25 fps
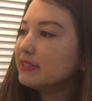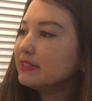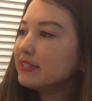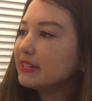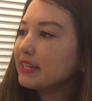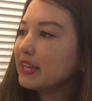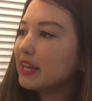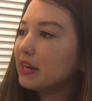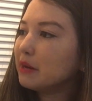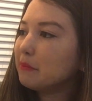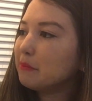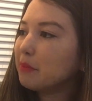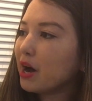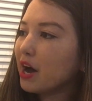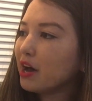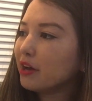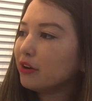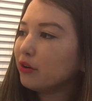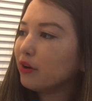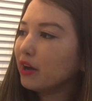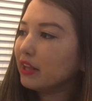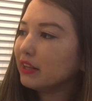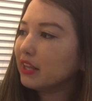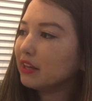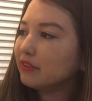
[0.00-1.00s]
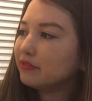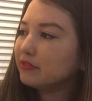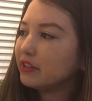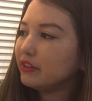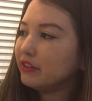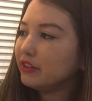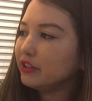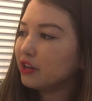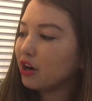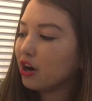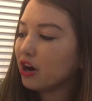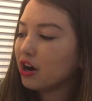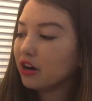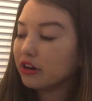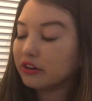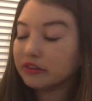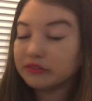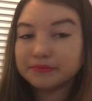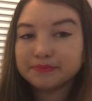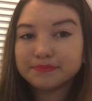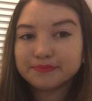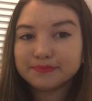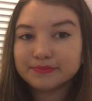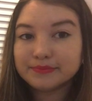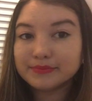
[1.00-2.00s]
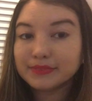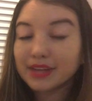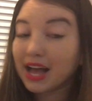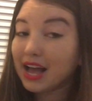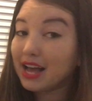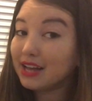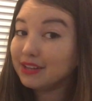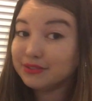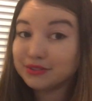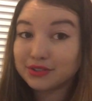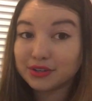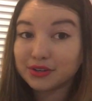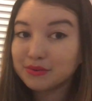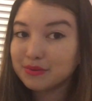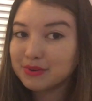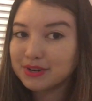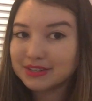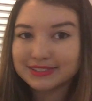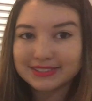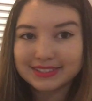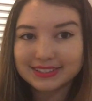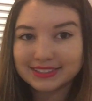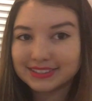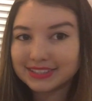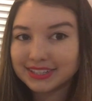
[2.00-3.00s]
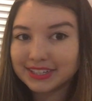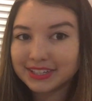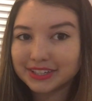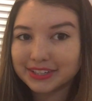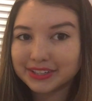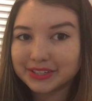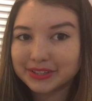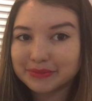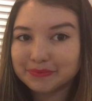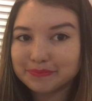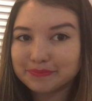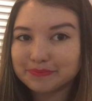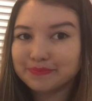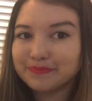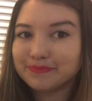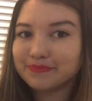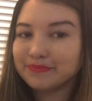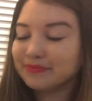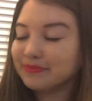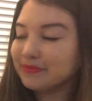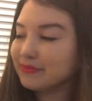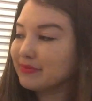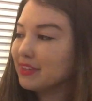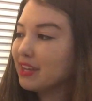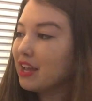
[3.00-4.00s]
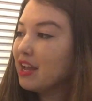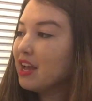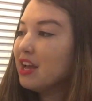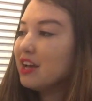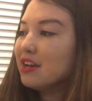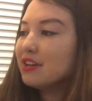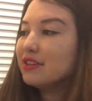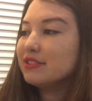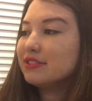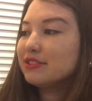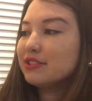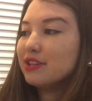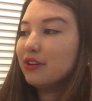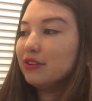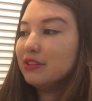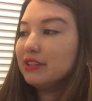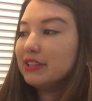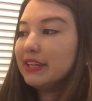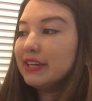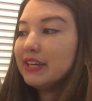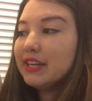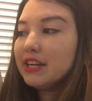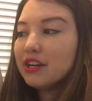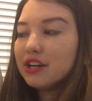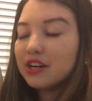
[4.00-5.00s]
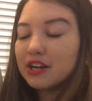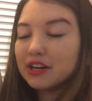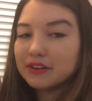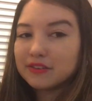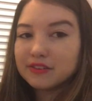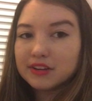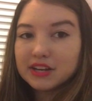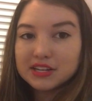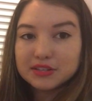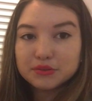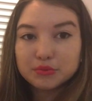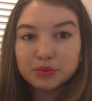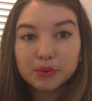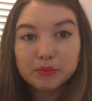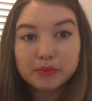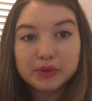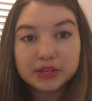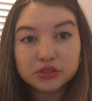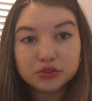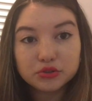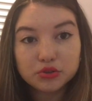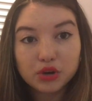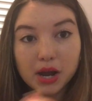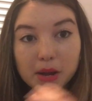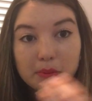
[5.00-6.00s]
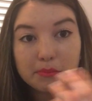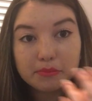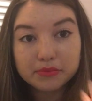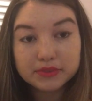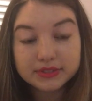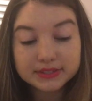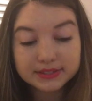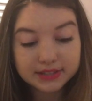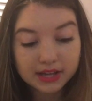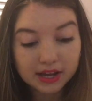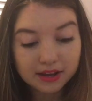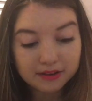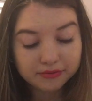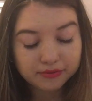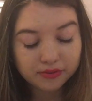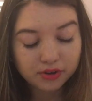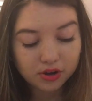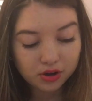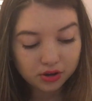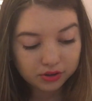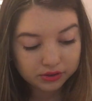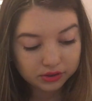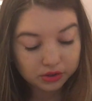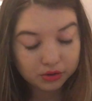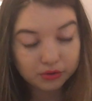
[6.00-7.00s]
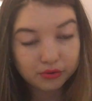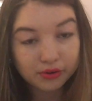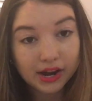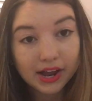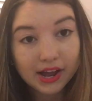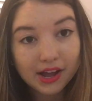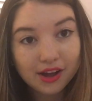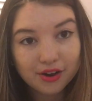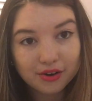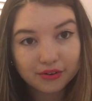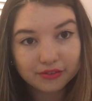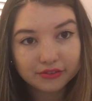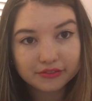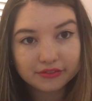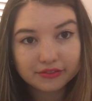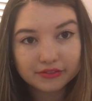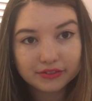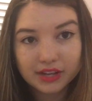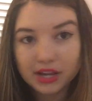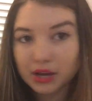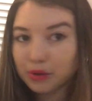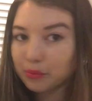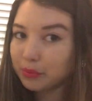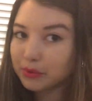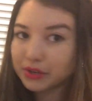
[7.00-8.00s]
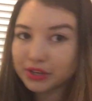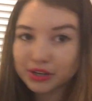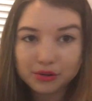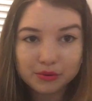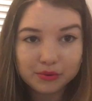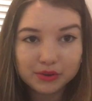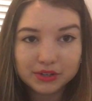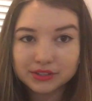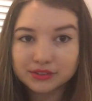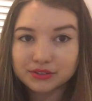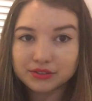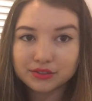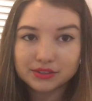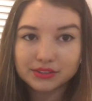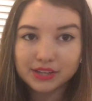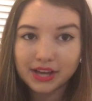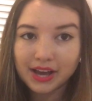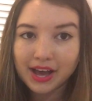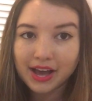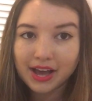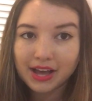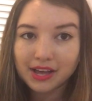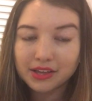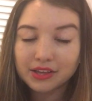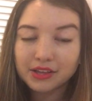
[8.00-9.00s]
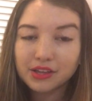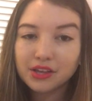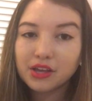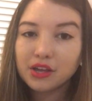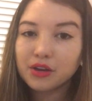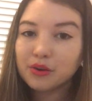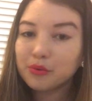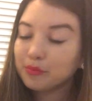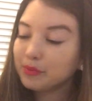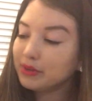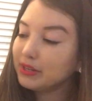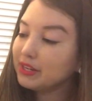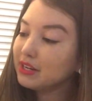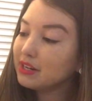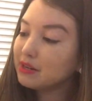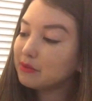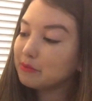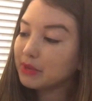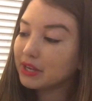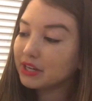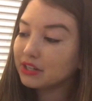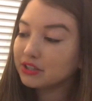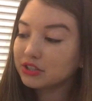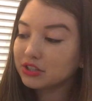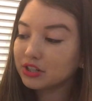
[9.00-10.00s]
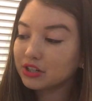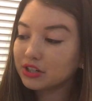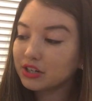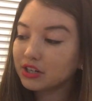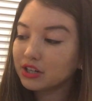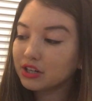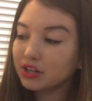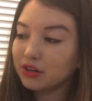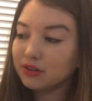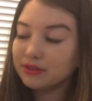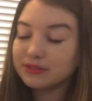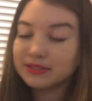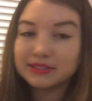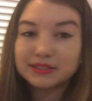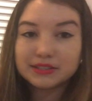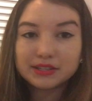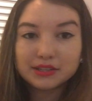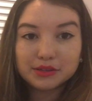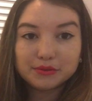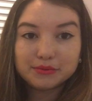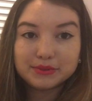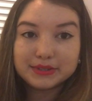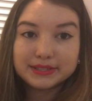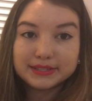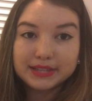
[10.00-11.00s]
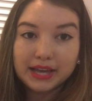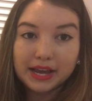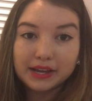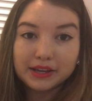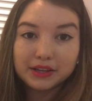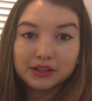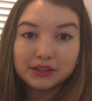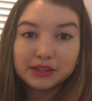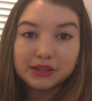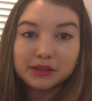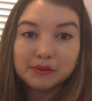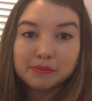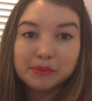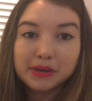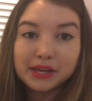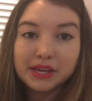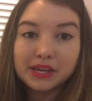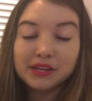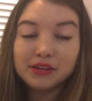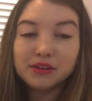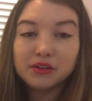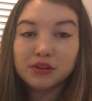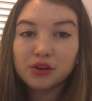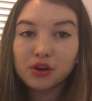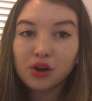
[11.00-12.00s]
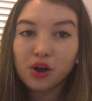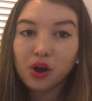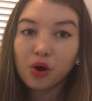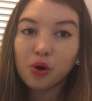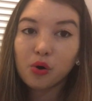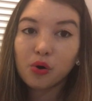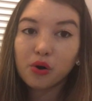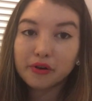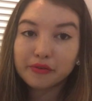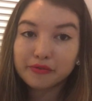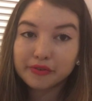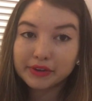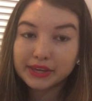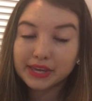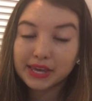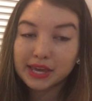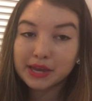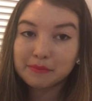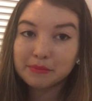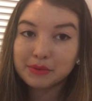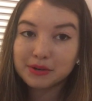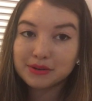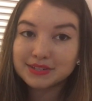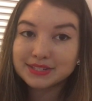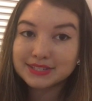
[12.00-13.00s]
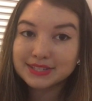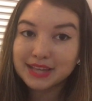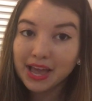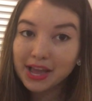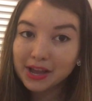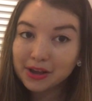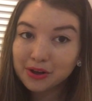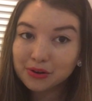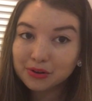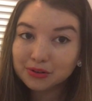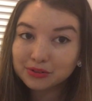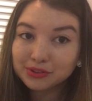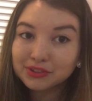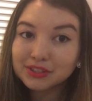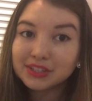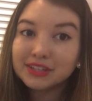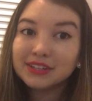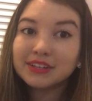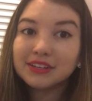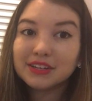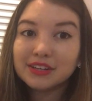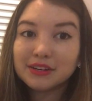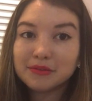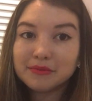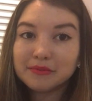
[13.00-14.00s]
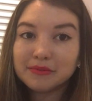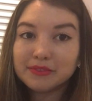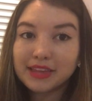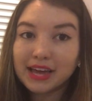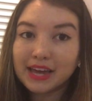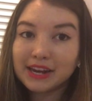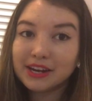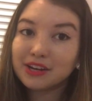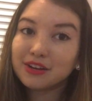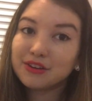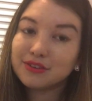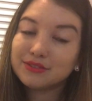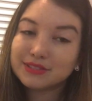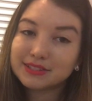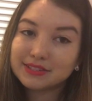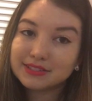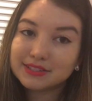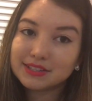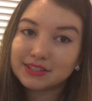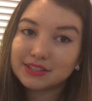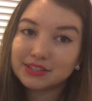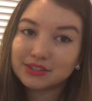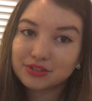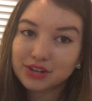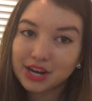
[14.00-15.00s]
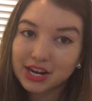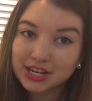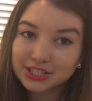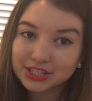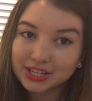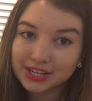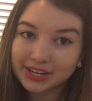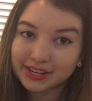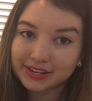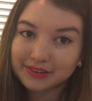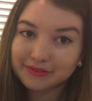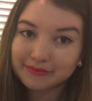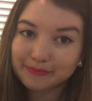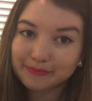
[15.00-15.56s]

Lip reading: to get a bottle I left in the yard. I don't want to litter. So litter is when we drop stuff on the ground, and we don't want to do that. We need to make sure it goes into the recycling bin, or if it can't be recycled, that it goes into the trash can.